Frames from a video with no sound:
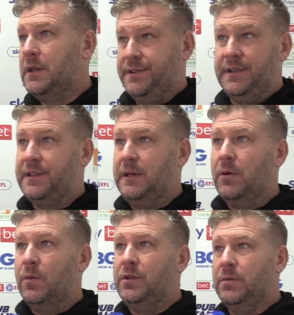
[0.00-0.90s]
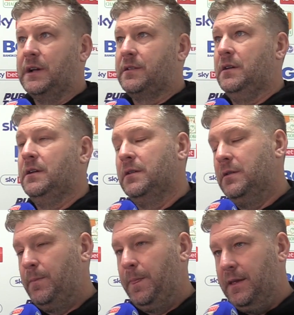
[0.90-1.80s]
Listen, the team always works hard.
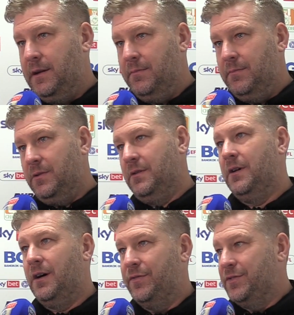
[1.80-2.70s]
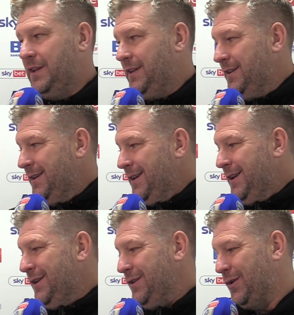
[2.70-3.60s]
Obviously,
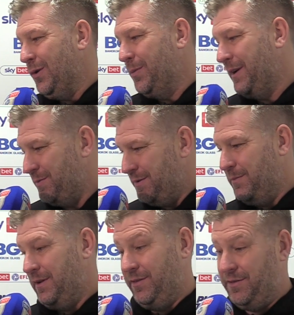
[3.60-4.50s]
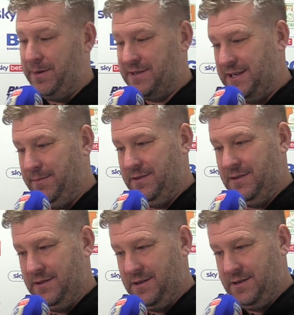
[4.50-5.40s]
you're going up against one of the best teams
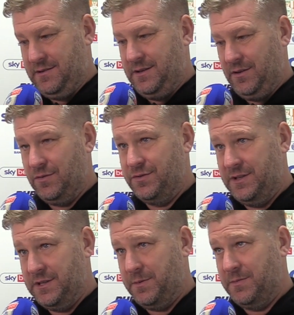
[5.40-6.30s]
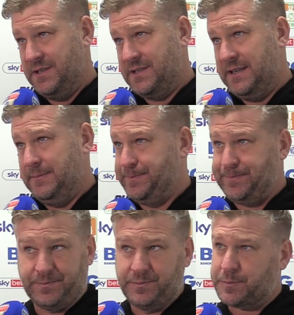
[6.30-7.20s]
in the country at this moment in time.
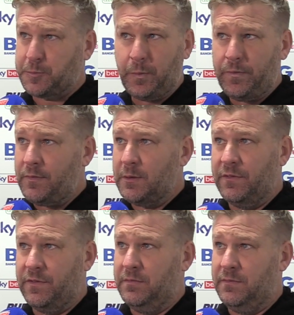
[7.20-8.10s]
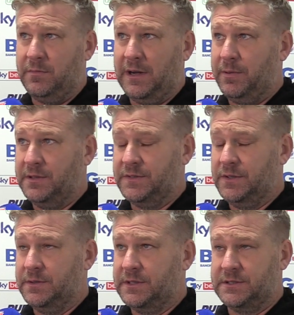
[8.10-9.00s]
But from my point of
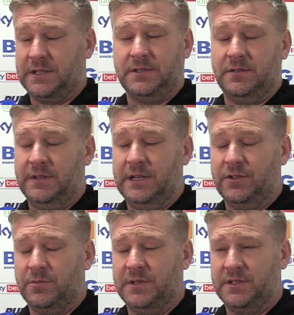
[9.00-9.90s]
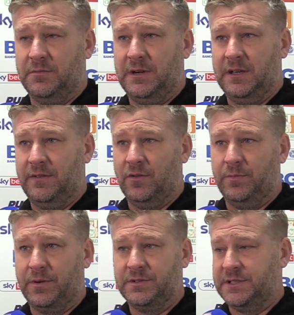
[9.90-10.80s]
view, that's not really something that's on my
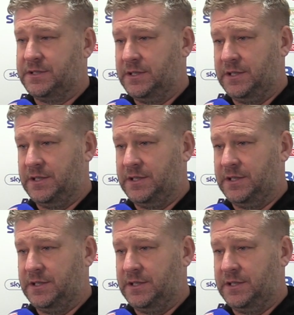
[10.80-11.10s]
thought process at